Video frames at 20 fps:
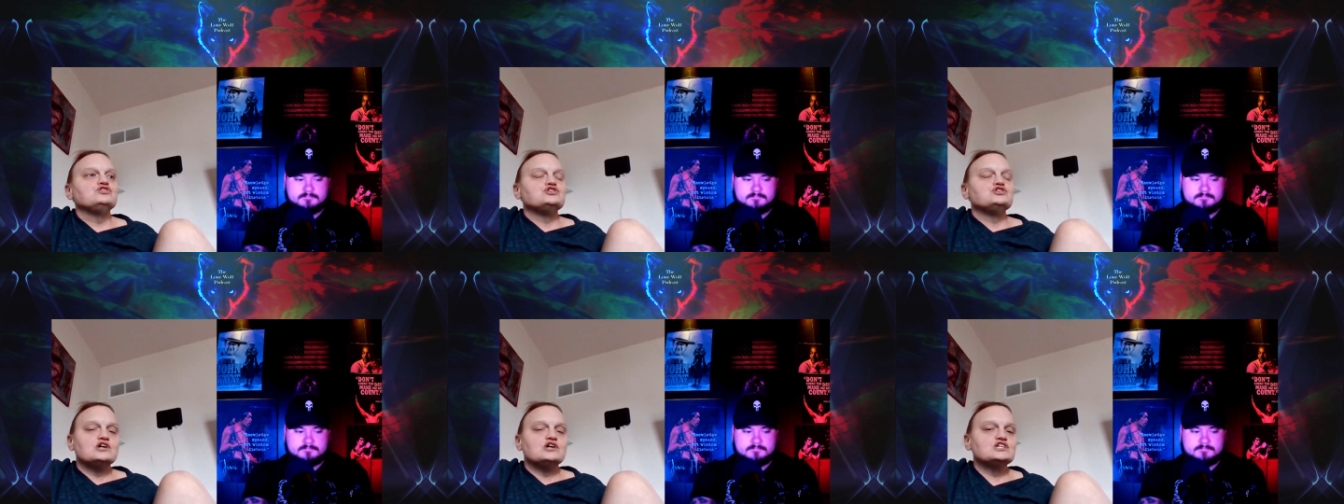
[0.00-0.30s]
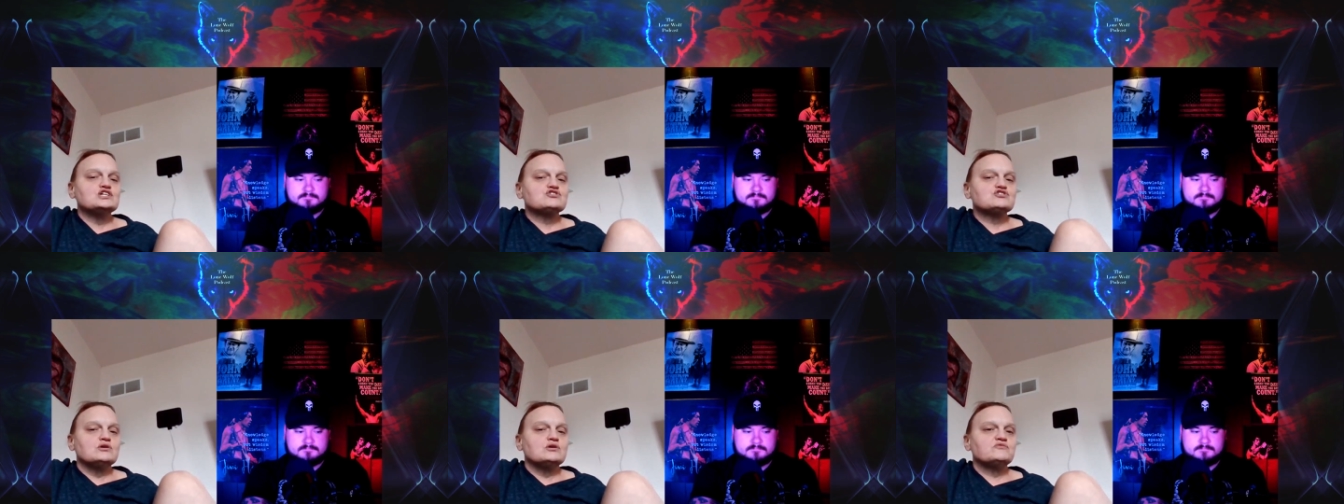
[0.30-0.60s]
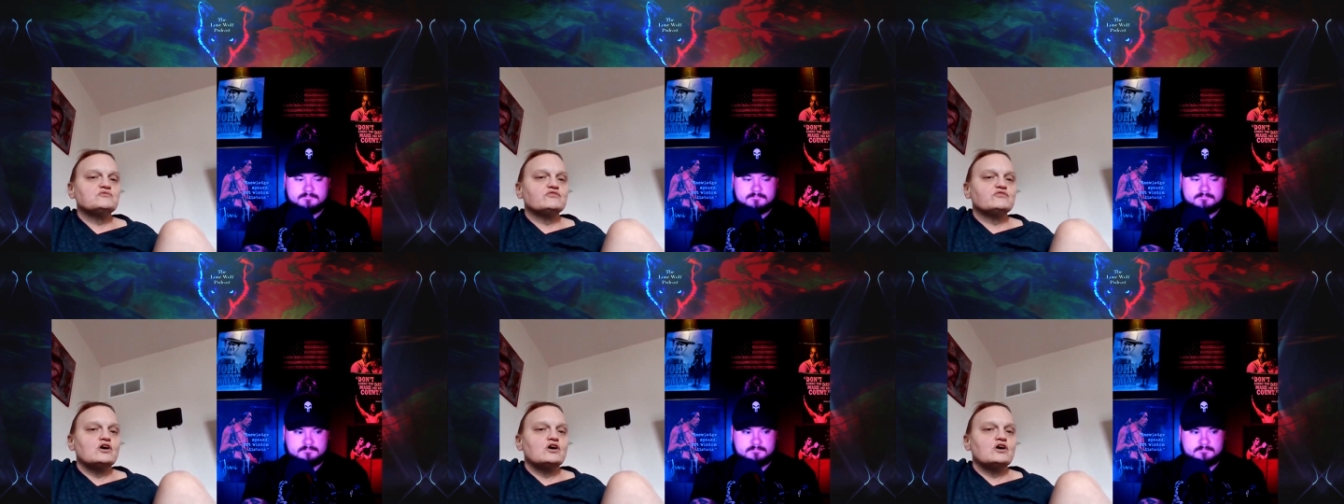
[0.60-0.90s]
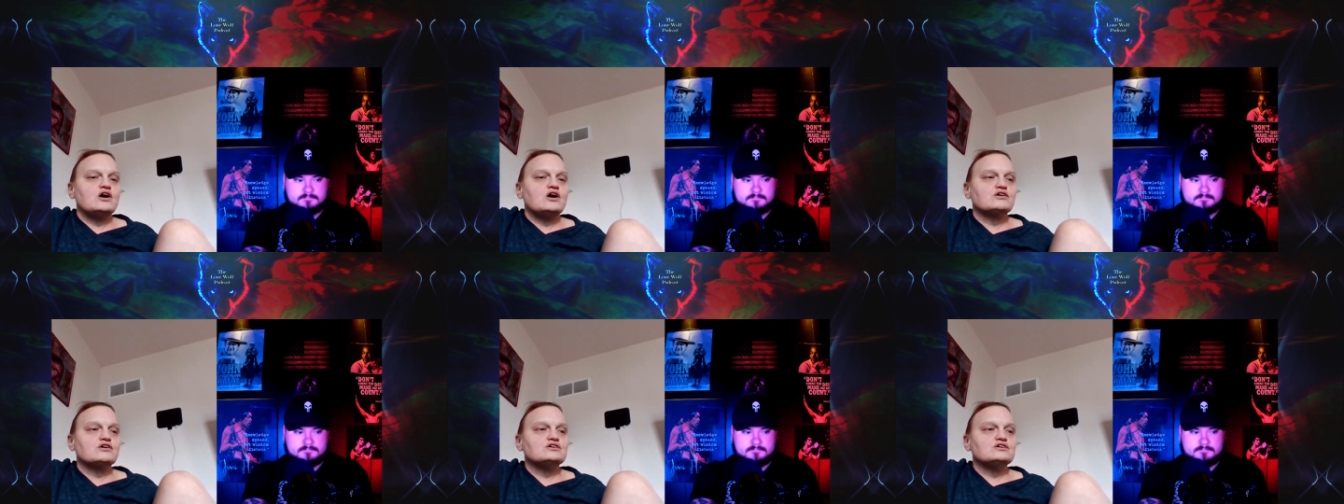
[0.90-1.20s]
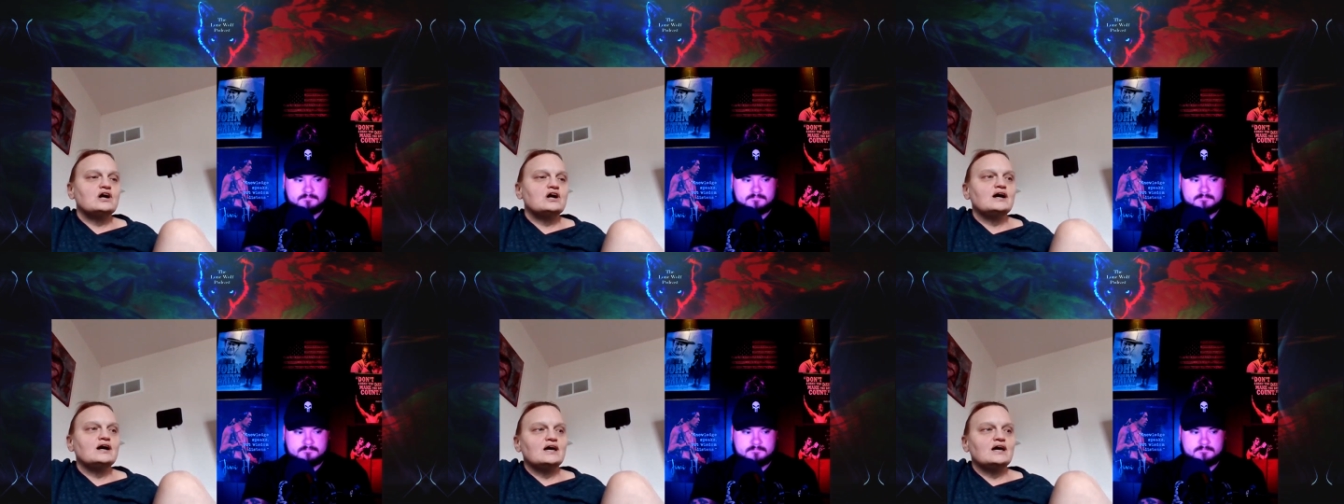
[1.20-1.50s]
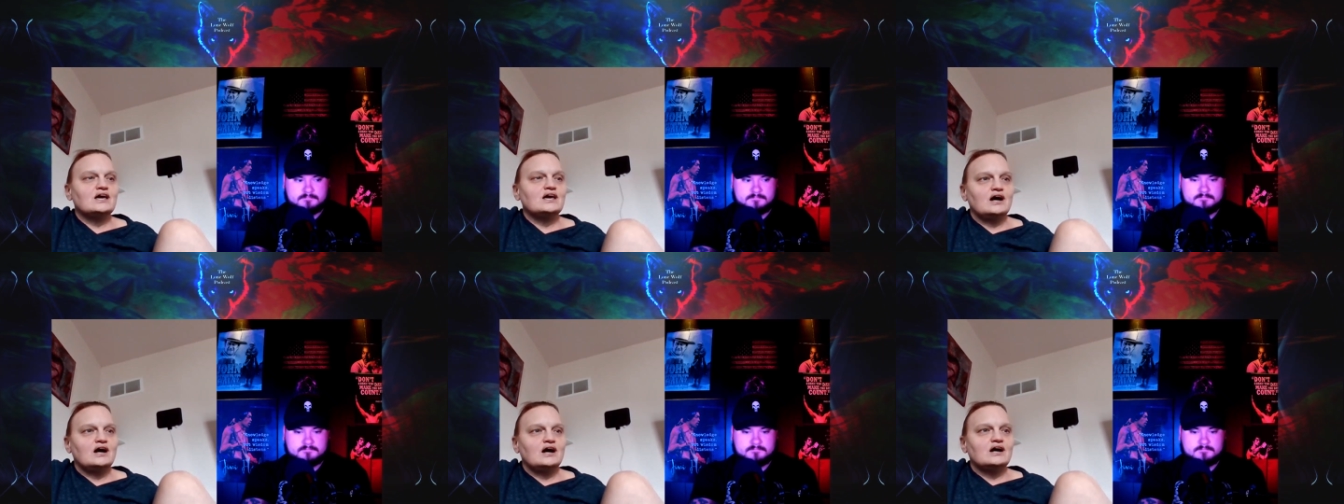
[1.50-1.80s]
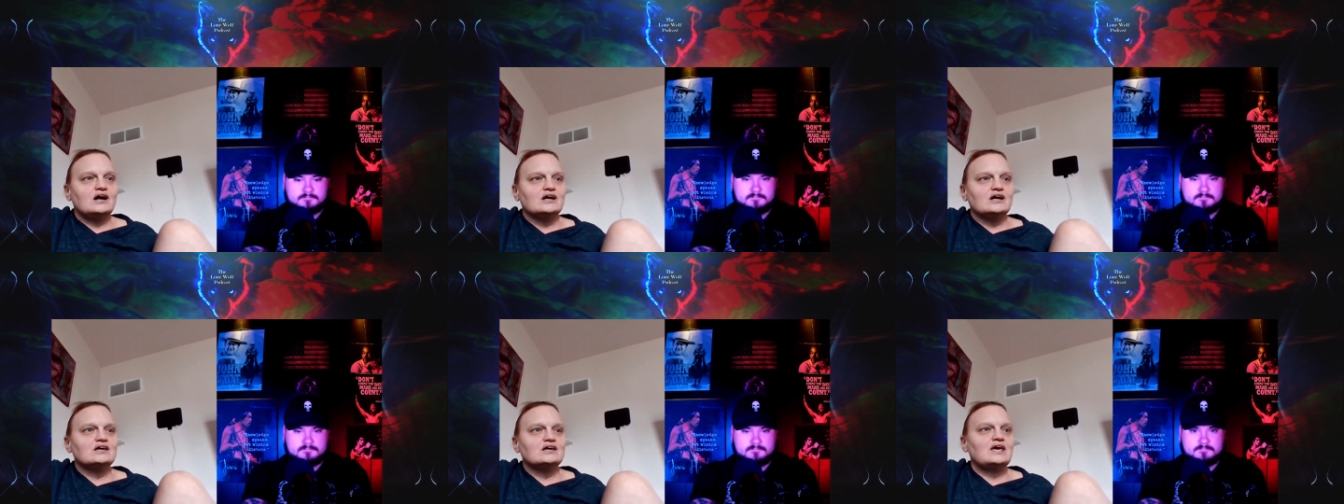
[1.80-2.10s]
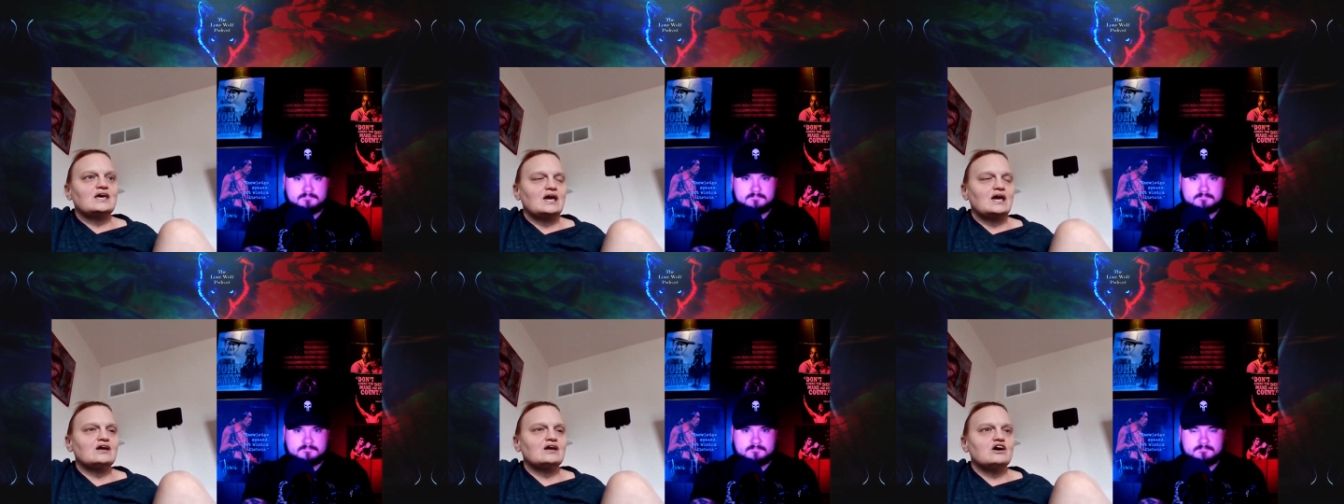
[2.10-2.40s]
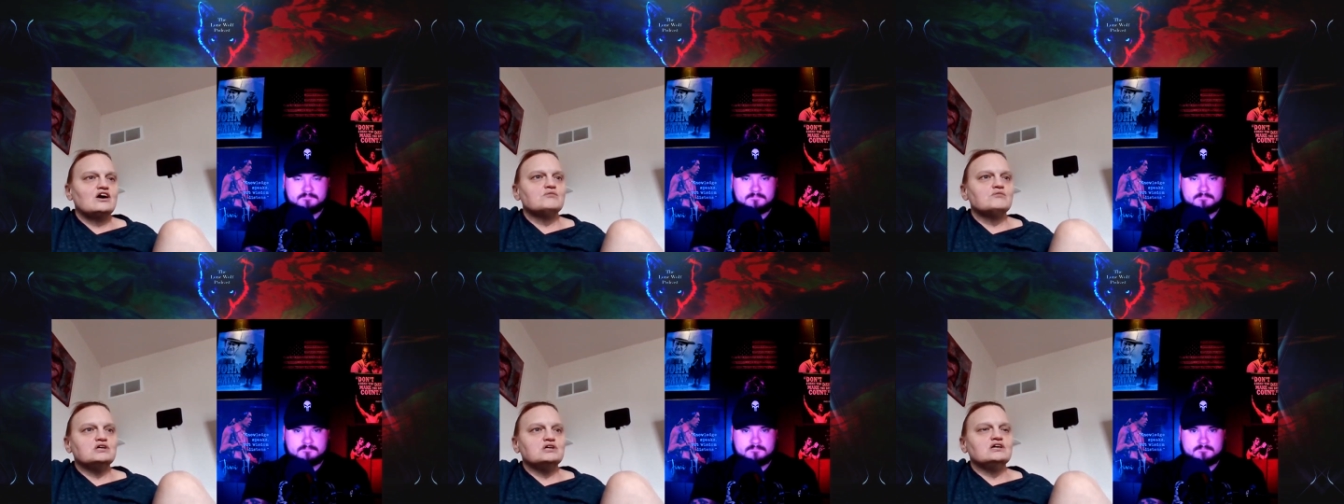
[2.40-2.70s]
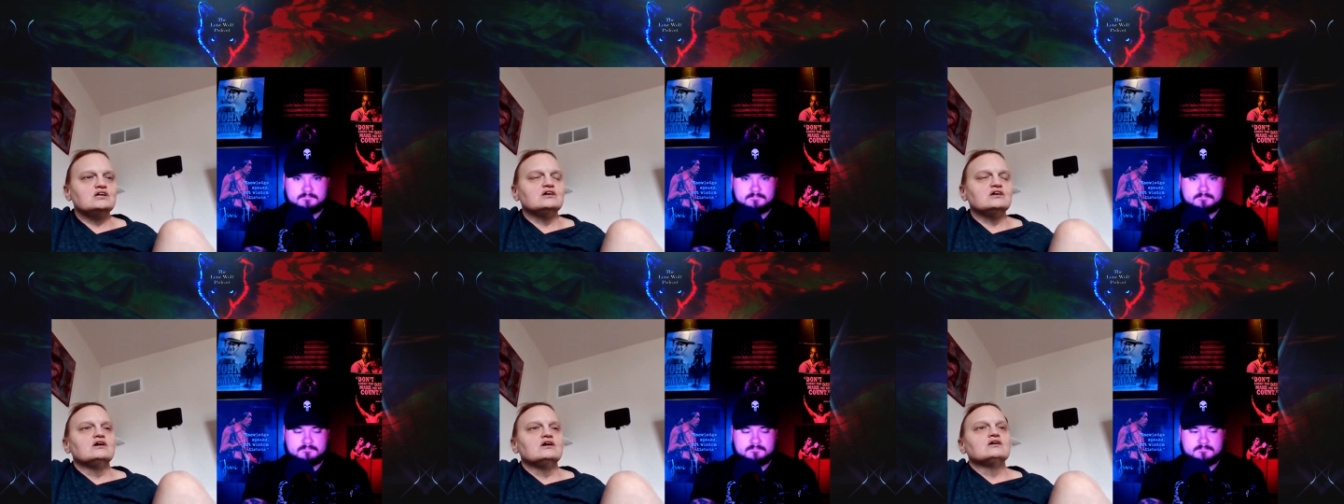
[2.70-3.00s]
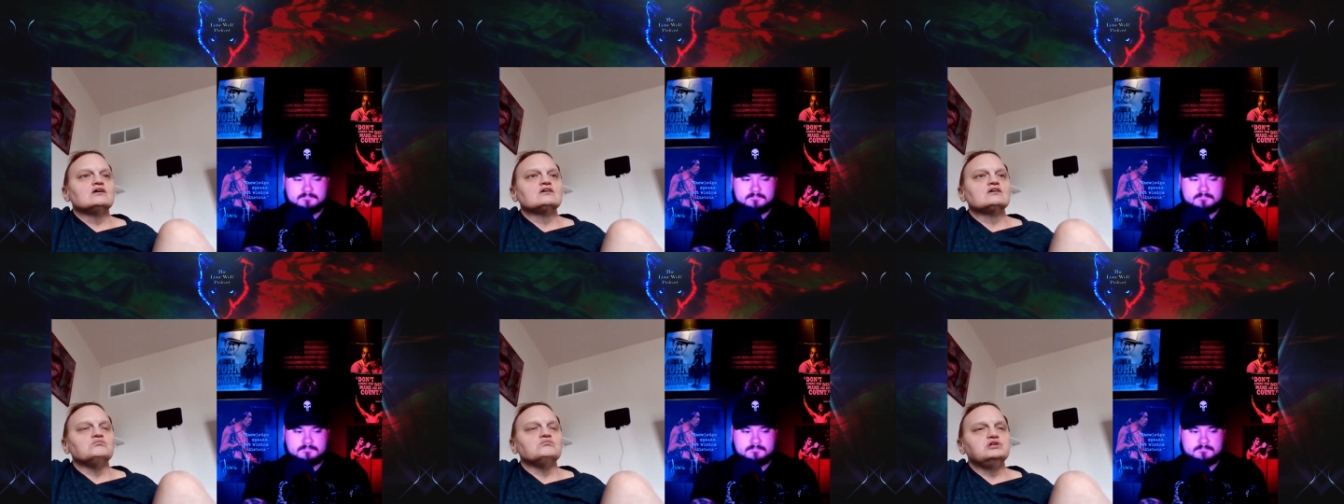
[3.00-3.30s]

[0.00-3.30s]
the transcript for otter.ai cannot be